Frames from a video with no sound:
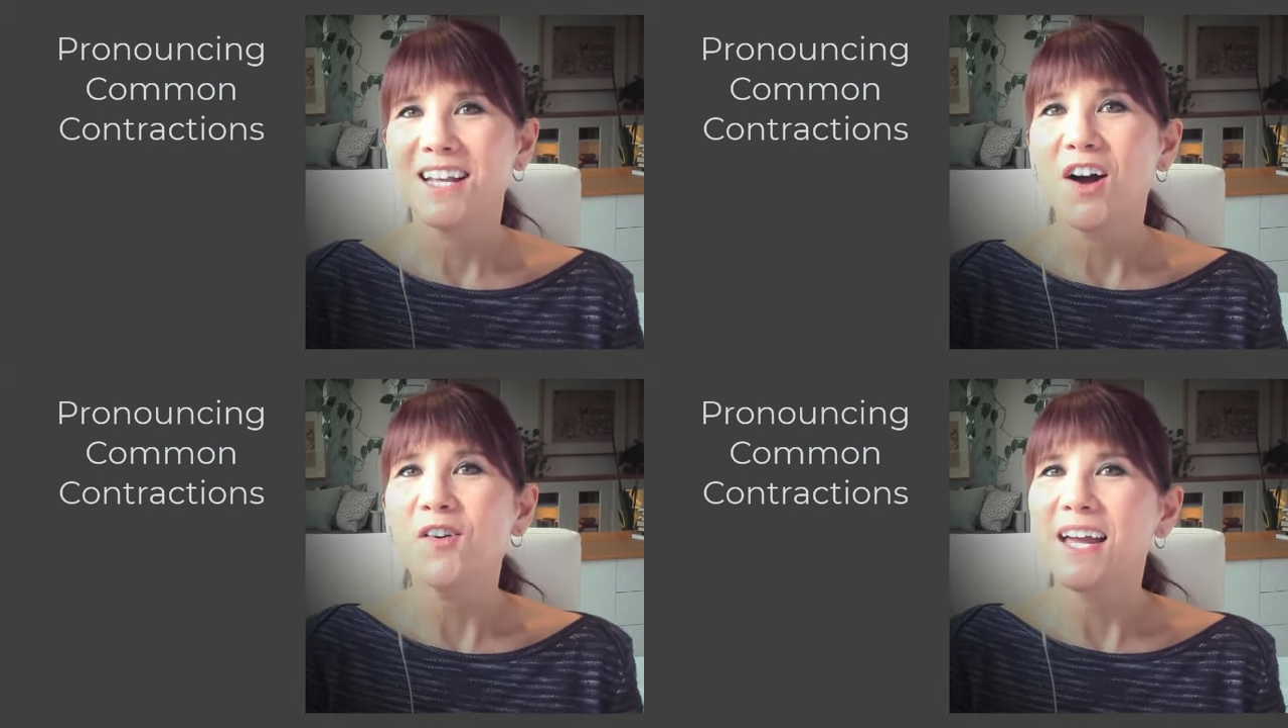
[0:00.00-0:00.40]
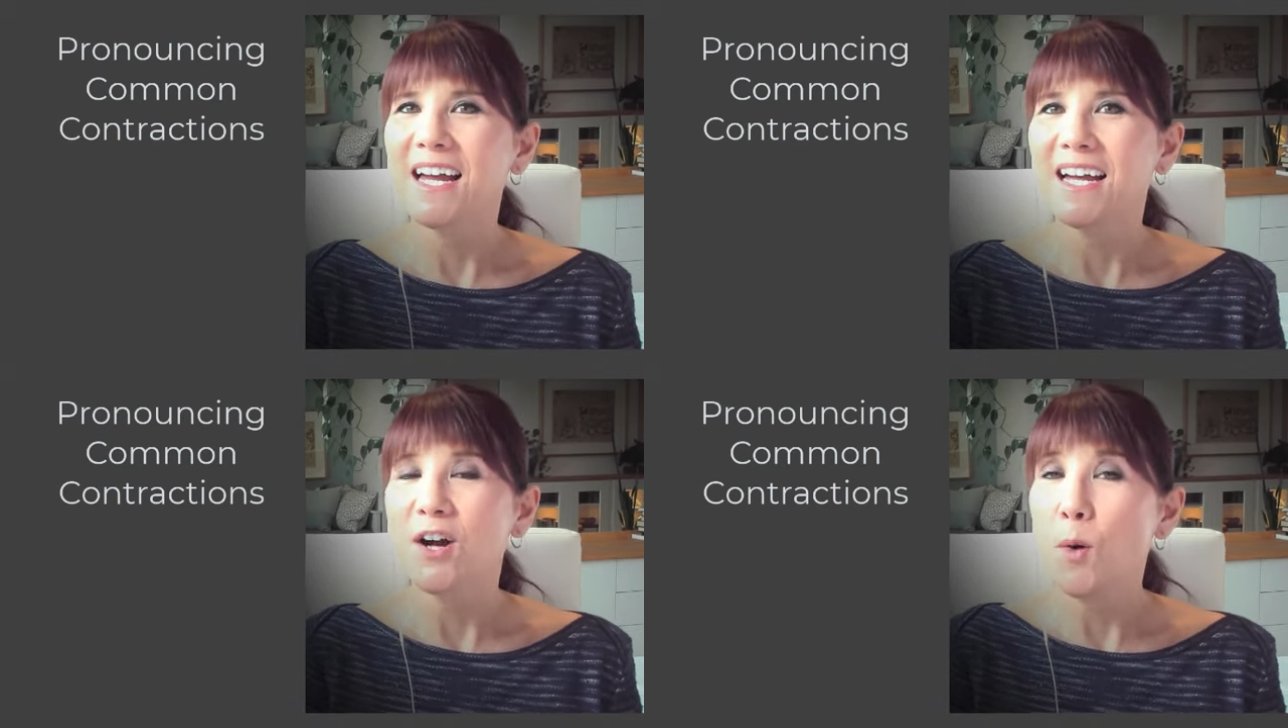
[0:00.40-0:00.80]

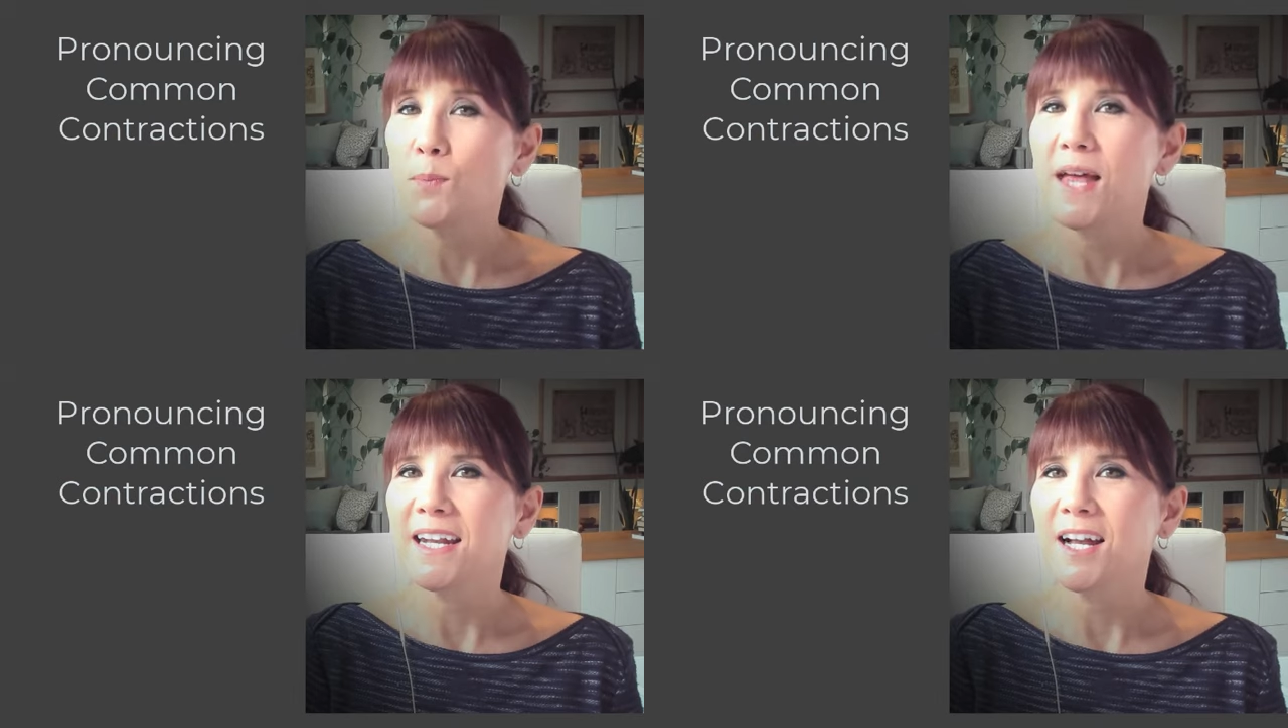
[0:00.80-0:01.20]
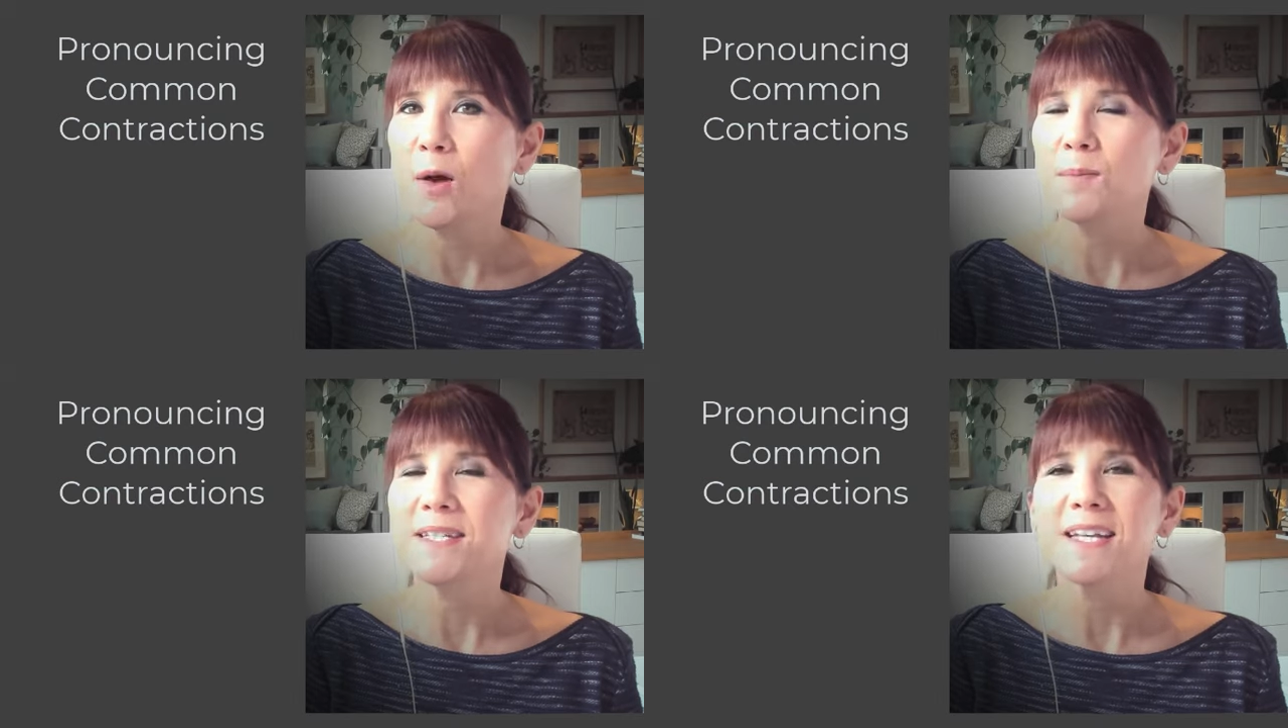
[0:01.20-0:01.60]
Okay, I hope that
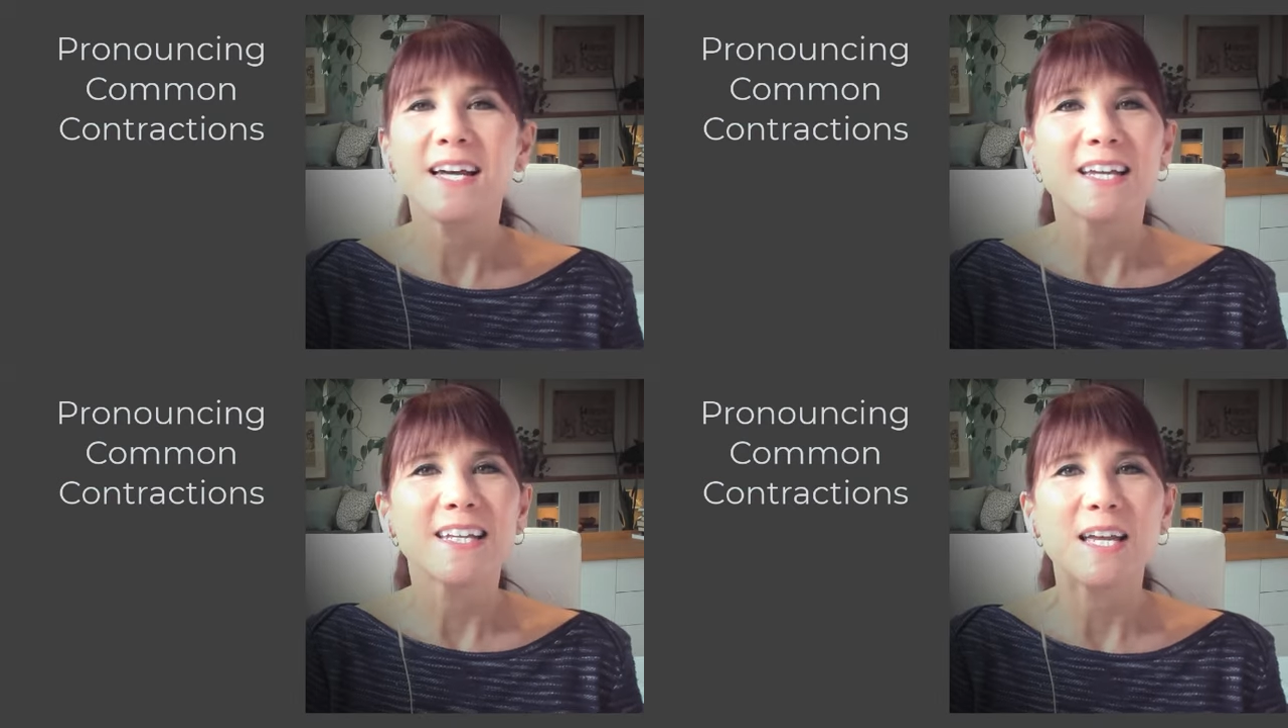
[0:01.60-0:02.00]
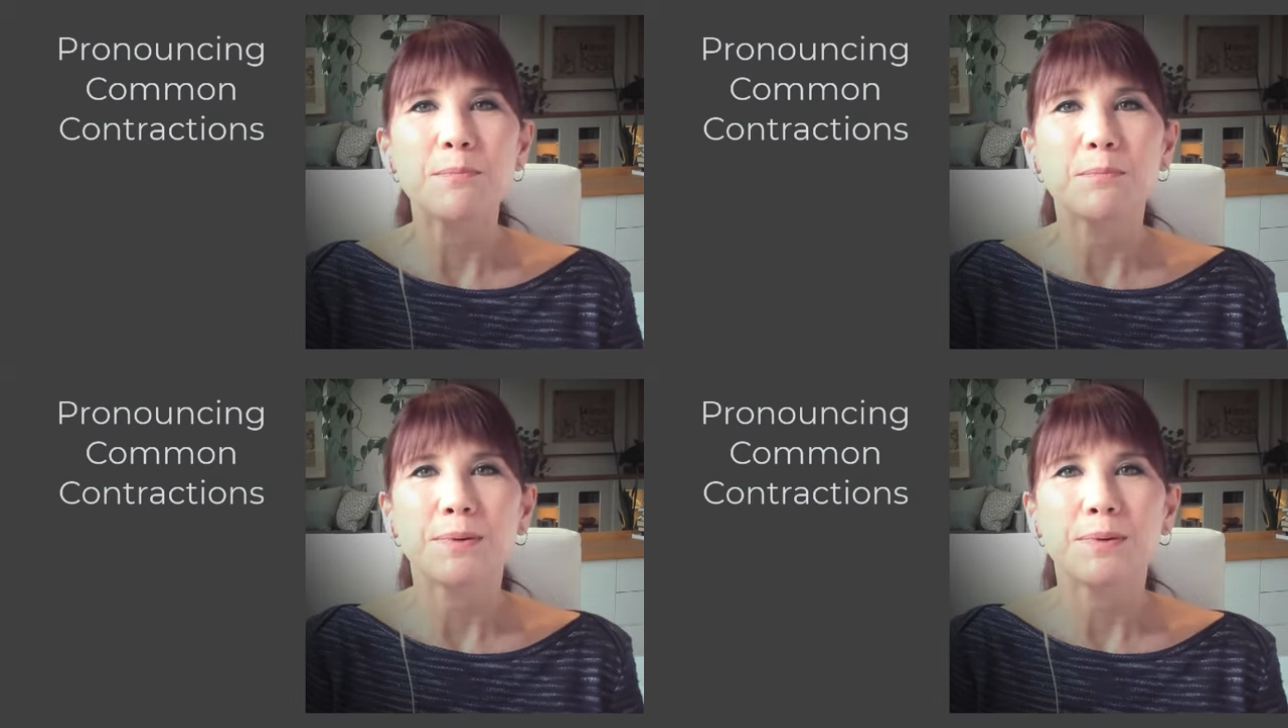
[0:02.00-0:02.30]
helps. Keep